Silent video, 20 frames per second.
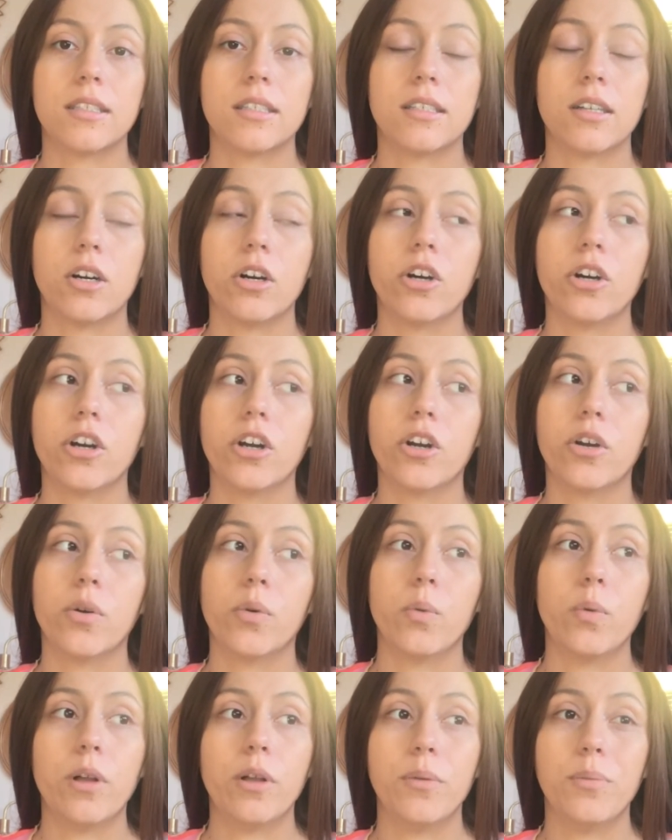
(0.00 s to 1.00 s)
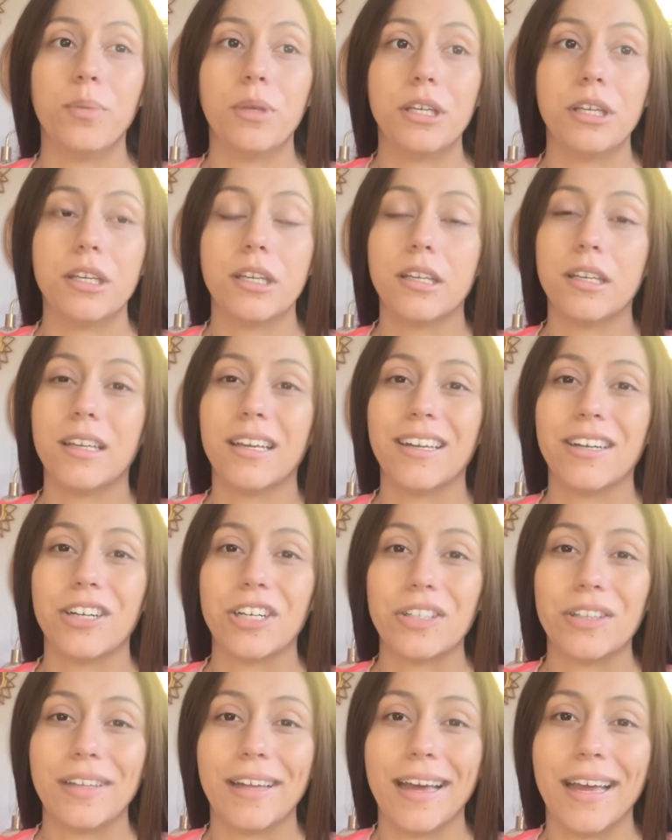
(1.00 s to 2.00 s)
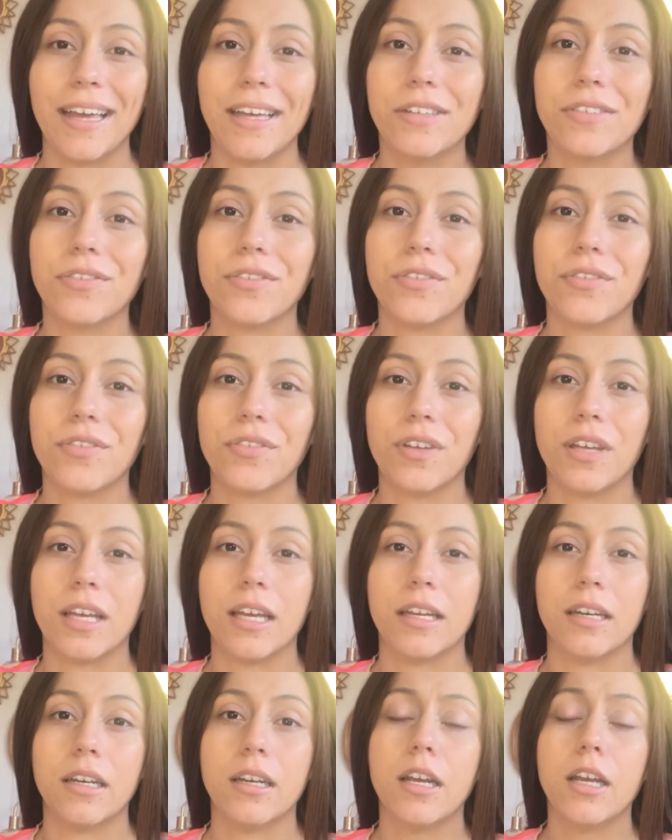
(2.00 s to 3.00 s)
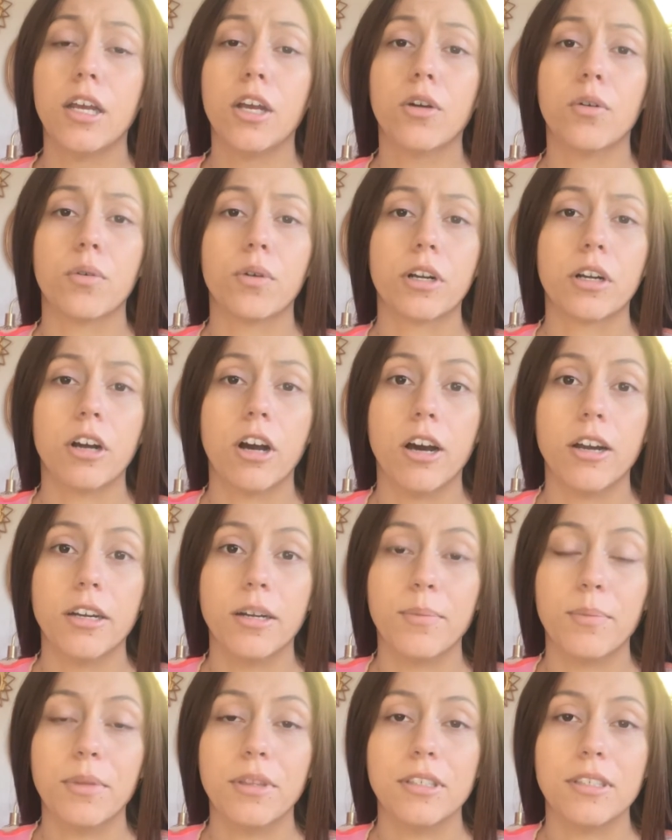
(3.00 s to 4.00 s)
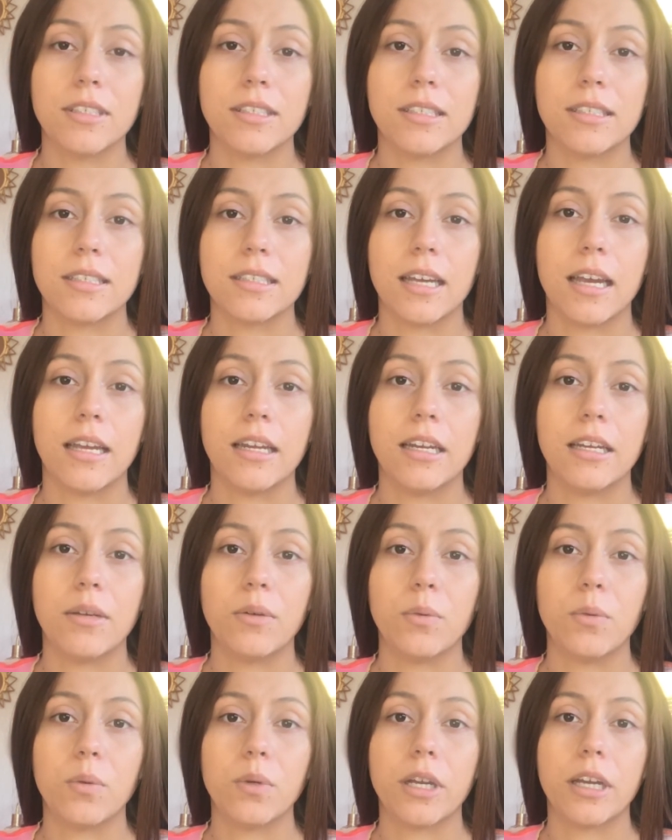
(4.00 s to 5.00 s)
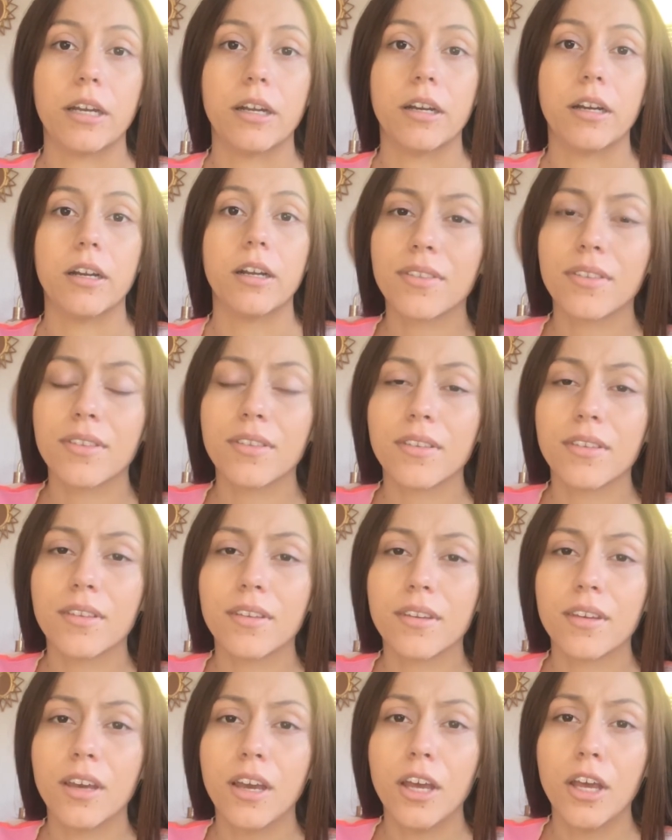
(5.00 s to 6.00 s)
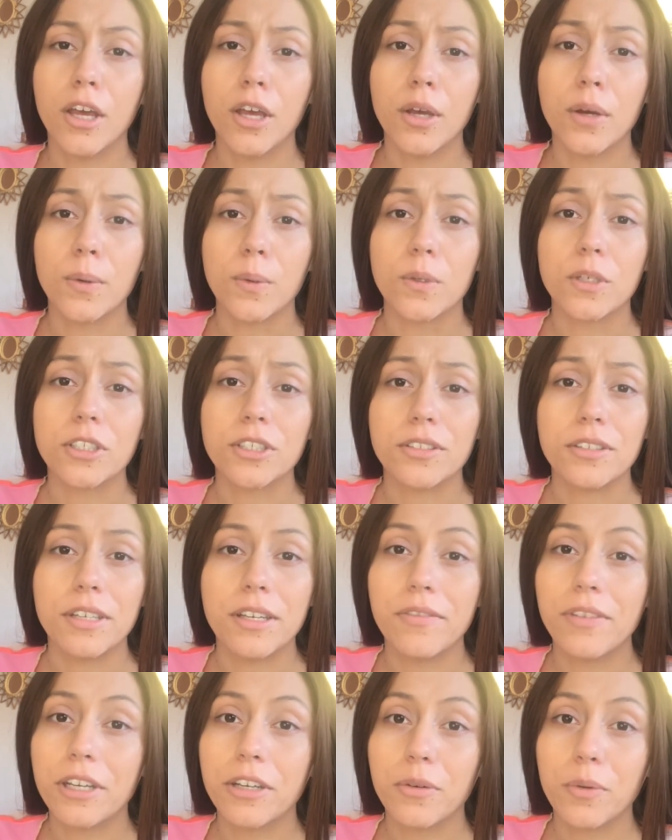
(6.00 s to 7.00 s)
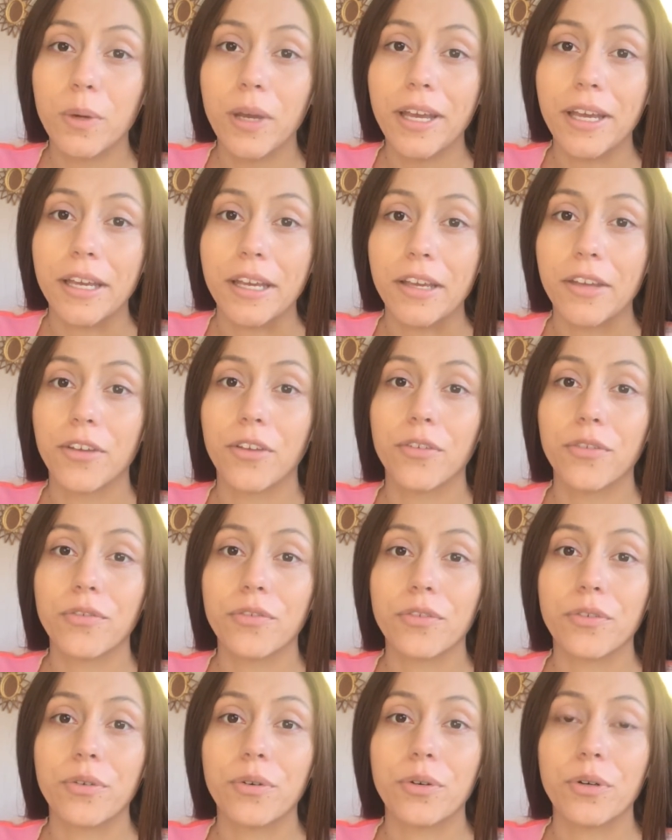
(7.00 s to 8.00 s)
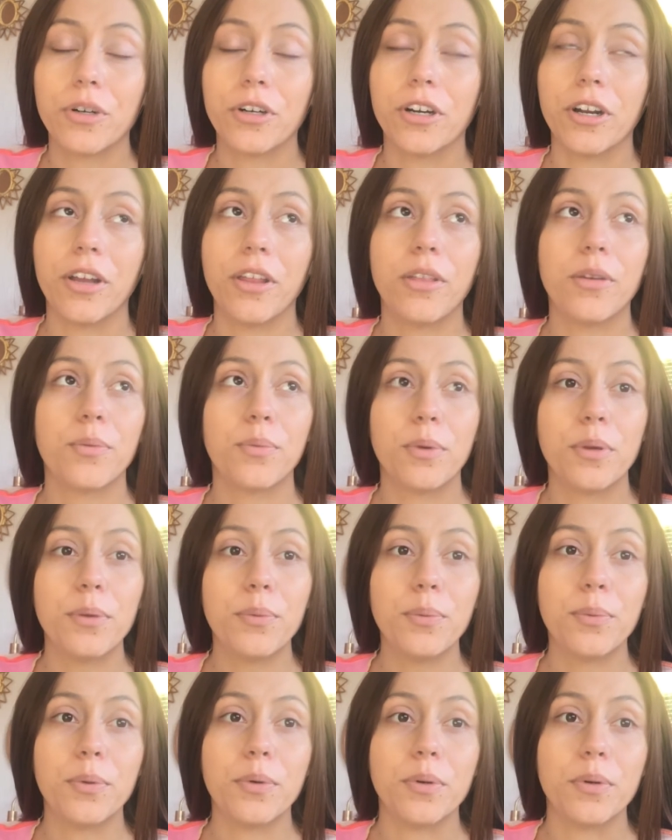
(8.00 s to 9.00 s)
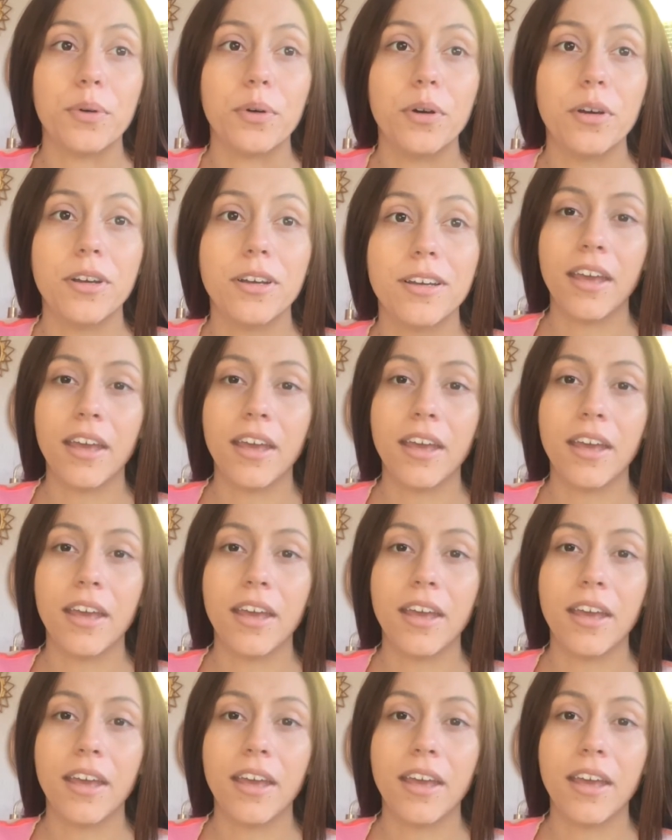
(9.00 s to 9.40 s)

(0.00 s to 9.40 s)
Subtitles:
our well-being in our life. And we're caught up in this society where we're slaving away for other people